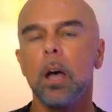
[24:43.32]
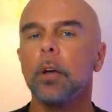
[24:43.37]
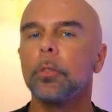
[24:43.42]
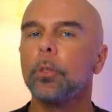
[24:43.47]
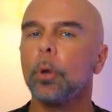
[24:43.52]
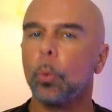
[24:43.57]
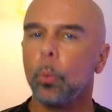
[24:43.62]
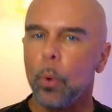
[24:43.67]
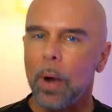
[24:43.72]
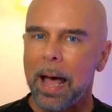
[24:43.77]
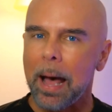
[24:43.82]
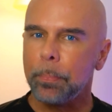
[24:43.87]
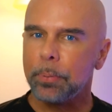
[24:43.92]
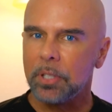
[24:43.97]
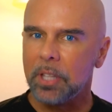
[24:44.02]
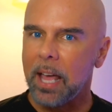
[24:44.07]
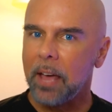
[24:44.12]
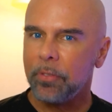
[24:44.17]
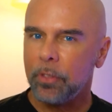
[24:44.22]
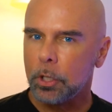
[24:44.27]
The
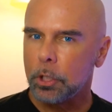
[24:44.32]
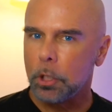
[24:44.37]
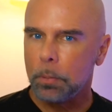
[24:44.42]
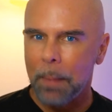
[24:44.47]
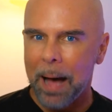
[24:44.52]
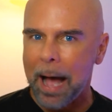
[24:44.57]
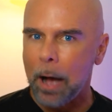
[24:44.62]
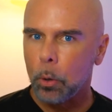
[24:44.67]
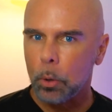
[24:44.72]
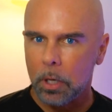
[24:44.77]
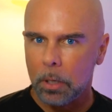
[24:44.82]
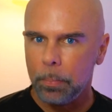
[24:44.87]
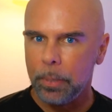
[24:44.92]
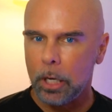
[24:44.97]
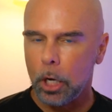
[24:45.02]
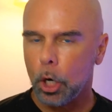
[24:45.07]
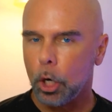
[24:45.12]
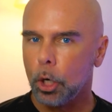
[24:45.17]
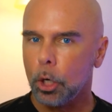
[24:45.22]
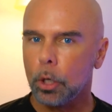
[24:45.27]
reps that the smile can be
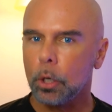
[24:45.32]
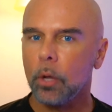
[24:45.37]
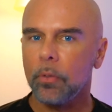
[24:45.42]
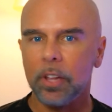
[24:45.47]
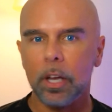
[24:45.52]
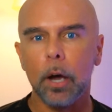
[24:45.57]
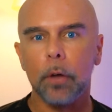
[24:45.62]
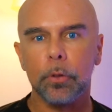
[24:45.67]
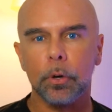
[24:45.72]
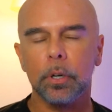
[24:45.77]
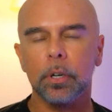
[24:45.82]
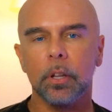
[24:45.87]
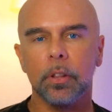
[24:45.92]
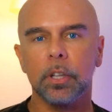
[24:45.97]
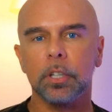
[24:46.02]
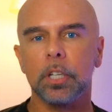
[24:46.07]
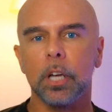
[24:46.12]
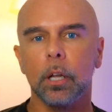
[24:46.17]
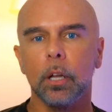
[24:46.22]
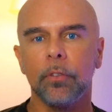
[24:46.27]
heard on the other end of
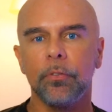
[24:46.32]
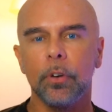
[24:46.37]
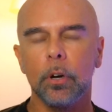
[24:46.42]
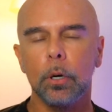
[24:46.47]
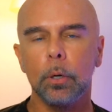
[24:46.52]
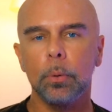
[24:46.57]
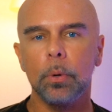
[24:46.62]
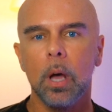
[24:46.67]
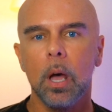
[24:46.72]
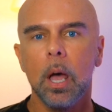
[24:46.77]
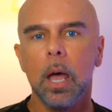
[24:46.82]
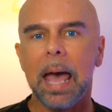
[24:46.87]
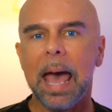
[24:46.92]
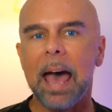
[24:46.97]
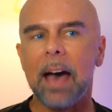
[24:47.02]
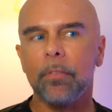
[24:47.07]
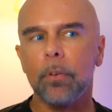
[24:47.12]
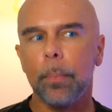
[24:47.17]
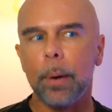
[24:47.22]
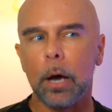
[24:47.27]
the telephone
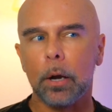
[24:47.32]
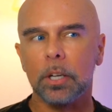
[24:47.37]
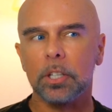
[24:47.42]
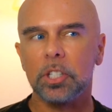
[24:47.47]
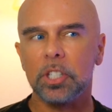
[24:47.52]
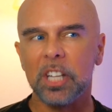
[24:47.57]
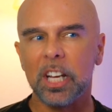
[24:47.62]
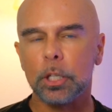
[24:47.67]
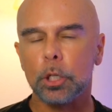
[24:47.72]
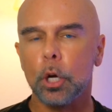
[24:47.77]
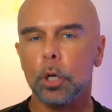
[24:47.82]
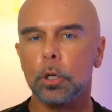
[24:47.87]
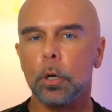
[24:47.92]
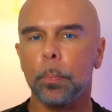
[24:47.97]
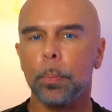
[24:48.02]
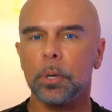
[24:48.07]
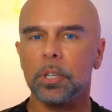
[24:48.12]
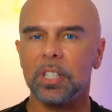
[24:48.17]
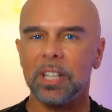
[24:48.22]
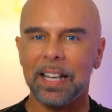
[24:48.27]
have about a
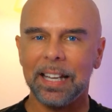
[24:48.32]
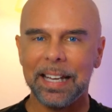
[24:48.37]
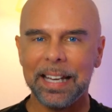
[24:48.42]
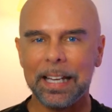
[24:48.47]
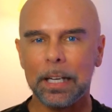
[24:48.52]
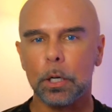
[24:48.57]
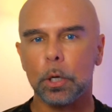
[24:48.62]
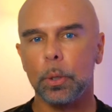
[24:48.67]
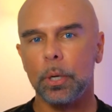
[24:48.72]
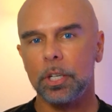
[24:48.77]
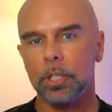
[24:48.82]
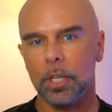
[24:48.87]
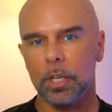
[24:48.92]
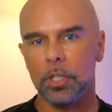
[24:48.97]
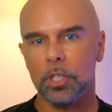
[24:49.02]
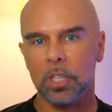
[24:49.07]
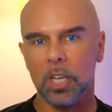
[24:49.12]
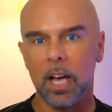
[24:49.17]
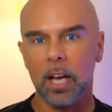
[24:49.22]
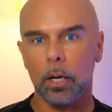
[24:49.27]
600% increase in
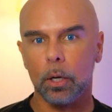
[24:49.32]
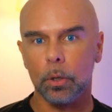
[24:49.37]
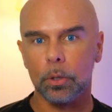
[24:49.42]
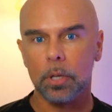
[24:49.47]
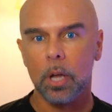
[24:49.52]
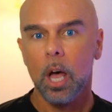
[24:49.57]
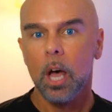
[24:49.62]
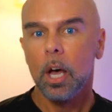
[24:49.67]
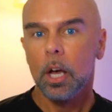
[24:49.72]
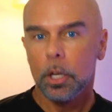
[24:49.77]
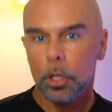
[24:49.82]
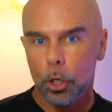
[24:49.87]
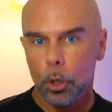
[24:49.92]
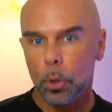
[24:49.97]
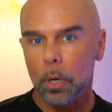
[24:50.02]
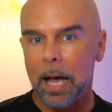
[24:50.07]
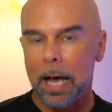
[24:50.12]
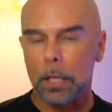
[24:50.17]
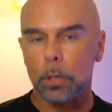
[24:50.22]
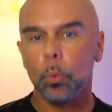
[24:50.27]
sales.
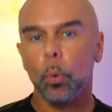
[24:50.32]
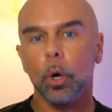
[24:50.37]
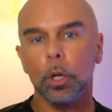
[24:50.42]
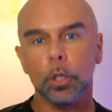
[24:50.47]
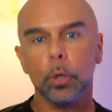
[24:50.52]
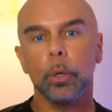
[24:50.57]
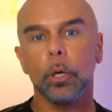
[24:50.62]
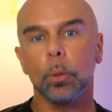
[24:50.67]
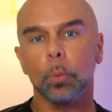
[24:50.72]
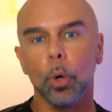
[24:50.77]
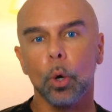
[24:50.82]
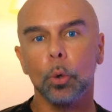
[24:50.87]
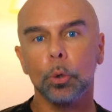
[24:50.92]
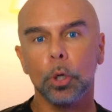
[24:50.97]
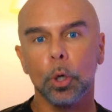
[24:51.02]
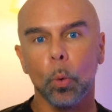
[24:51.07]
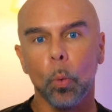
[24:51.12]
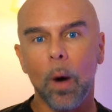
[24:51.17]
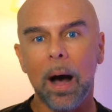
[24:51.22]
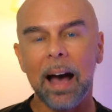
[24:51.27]
You guys want to enroll
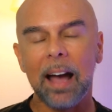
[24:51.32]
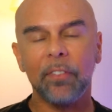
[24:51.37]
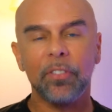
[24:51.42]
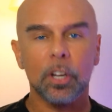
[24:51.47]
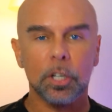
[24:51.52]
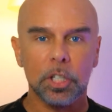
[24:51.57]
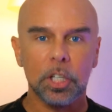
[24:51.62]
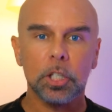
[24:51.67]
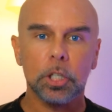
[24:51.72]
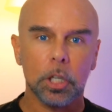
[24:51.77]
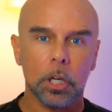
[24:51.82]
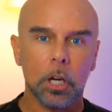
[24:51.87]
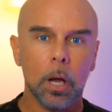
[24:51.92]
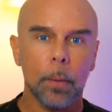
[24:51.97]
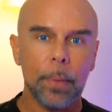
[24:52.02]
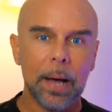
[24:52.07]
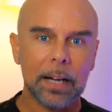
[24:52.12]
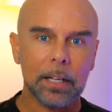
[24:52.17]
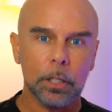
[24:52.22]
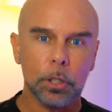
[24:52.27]
your wife that she should
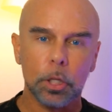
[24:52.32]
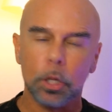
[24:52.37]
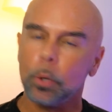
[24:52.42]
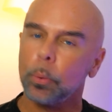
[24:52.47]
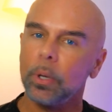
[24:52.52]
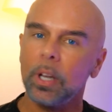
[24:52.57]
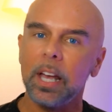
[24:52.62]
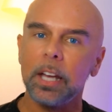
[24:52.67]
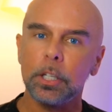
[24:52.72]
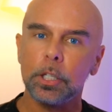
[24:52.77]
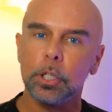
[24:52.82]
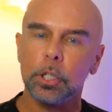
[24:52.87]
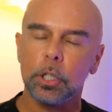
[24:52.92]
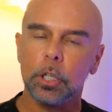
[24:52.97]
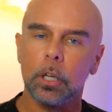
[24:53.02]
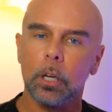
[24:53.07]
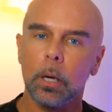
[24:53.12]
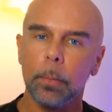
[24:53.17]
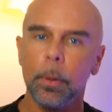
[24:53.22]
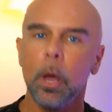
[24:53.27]
come back into the
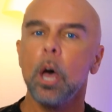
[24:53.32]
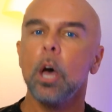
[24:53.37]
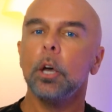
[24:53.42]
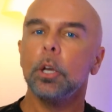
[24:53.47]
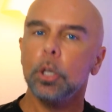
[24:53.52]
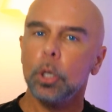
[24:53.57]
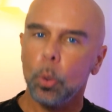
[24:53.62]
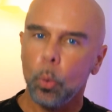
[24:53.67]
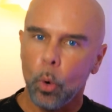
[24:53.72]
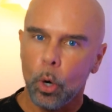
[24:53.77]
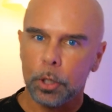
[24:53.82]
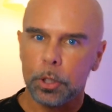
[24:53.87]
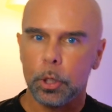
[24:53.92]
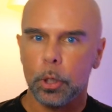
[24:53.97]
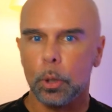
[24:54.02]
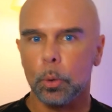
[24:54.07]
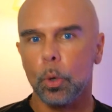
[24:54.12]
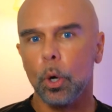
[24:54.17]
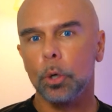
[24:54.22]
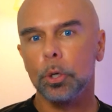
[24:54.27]
relationship. You want to
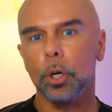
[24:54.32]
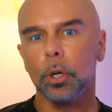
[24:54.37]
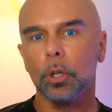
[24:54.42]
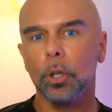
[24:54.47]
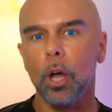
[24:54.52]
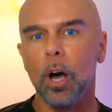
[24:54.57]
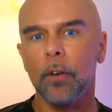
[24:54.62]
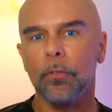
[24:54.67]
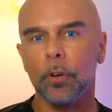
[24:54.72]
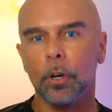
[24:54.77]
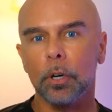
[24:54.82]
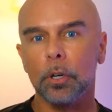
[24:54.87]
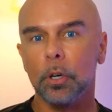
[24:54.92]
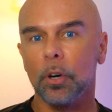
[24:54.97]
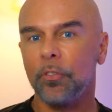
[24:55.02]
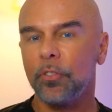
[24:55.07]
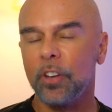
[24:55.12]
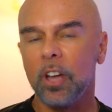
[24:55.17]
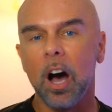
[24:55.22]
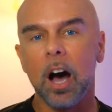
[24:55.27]
enroll your lover,
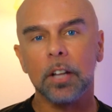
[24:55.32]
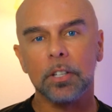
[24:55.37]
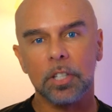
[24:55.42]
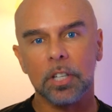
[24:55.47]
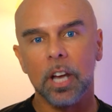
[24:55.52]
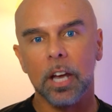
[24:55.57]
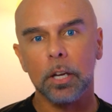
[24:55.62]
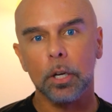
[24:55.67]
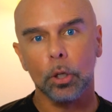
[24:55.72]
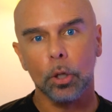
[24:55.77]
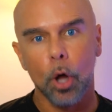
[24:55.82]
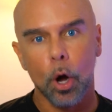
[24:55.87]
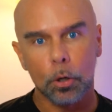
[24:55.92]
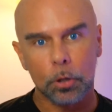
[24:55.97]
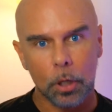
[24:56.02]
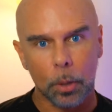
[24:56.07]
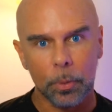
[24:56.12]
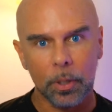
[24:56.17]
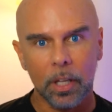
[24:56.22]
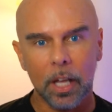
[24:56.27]
your fiance, your
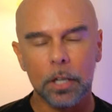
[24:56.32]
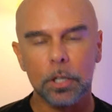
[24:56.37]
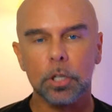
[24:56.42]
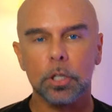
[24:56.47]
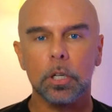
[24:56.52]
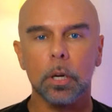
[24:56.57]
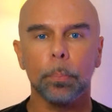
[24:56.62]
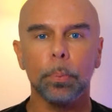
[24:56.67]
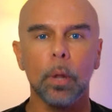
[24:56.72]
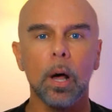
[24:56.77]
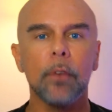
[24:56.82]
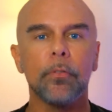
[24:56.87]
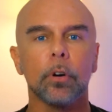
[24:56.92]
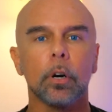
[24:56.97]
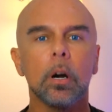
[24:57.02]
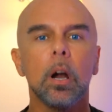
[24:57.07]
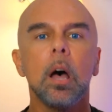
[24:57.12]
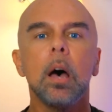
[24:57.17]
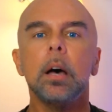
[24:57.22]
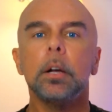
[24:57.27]
long-term relationship
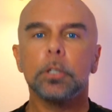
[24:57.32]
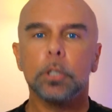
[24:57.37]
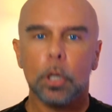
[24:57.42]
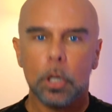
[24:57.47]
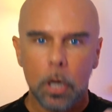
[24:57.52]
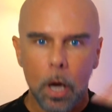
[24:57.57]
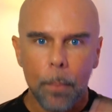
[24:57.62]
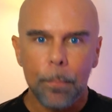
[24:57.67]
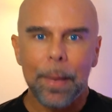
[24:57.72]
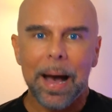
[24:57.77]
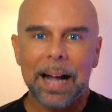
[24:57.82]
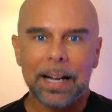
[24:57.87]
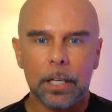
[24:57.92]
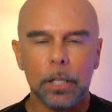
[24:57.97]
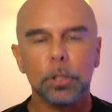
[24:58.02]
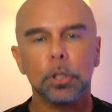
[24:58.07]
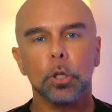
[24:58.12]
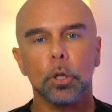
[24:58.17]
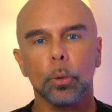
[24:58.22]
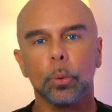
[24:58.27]
lover to come back
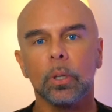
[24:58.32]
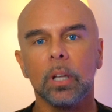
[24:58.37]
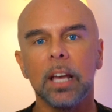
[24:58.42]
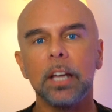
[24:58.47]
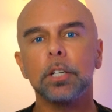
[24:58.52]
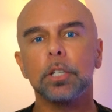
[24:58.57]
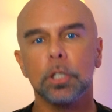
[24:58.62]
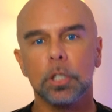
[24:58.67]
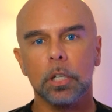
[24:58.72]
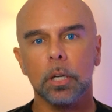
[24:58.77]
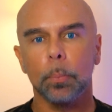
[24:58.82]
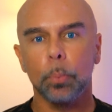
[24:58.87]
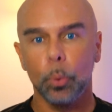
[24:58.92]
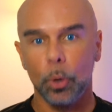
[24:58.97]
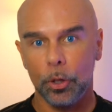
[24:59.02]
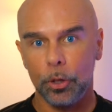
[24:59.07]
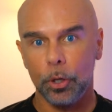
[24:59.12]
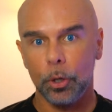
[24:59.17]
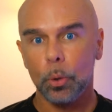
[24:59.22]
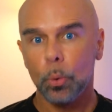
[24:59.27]
into the relationship
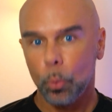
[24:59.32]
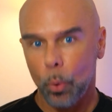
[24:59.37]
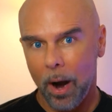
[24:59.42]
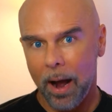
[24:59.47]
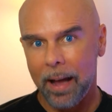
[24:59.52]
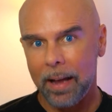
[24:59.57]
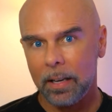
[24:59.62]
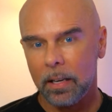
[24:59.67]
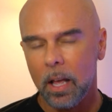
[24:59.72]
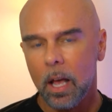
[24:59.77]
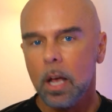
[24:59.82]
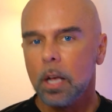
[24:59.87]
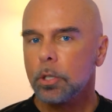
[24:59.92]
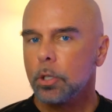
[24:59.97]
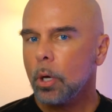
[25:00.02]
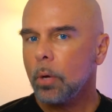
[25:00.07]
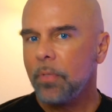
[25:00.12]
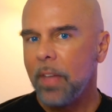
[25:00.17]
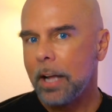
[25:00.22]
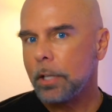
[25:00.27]
with you, right?
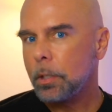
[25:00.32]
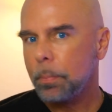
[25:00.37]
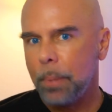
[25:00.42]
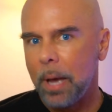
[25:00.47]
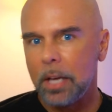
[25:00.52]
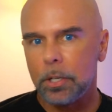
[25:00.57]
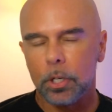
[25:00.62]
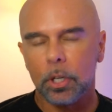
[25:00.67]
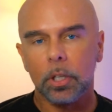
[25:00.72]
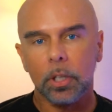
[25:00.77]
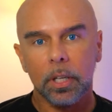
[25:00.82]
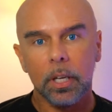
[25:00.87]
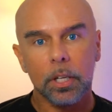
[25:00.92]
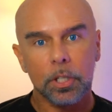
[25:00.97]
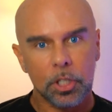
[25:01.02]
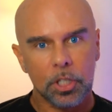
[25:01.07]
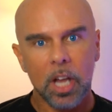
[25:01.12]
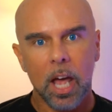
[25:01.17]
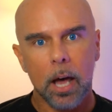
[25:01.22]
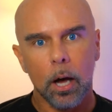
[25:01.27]
So that's basically a
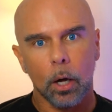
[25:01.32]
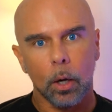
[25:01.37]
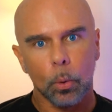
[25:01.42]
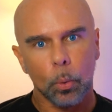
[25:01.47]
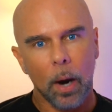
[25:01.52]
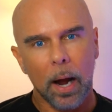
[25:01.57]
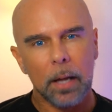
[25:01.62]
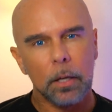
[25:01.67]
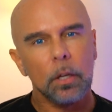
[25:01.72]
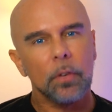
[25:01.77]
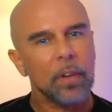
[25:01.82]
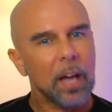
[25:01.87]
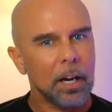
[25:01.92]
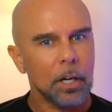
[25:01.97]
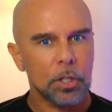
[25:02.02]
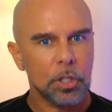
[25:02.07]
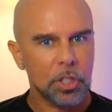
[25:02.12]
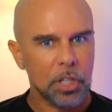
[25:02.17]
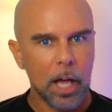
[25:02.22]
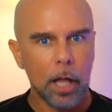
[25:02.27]
sell, right? You've got
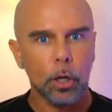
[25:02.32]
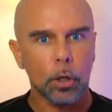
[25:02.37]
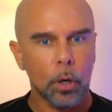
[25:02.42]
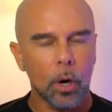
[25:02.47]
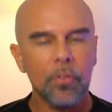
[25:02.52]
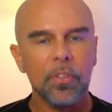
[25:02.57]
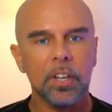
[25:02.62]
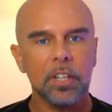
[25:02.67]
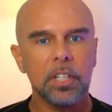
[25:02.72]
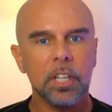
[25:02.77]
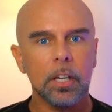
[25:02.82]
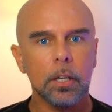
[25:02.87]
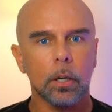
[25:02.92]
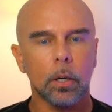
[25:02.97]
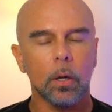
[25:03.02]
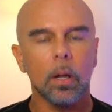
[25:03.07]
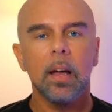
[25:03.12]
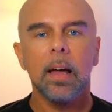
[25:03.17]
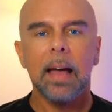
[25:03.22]
to sell her on the deal.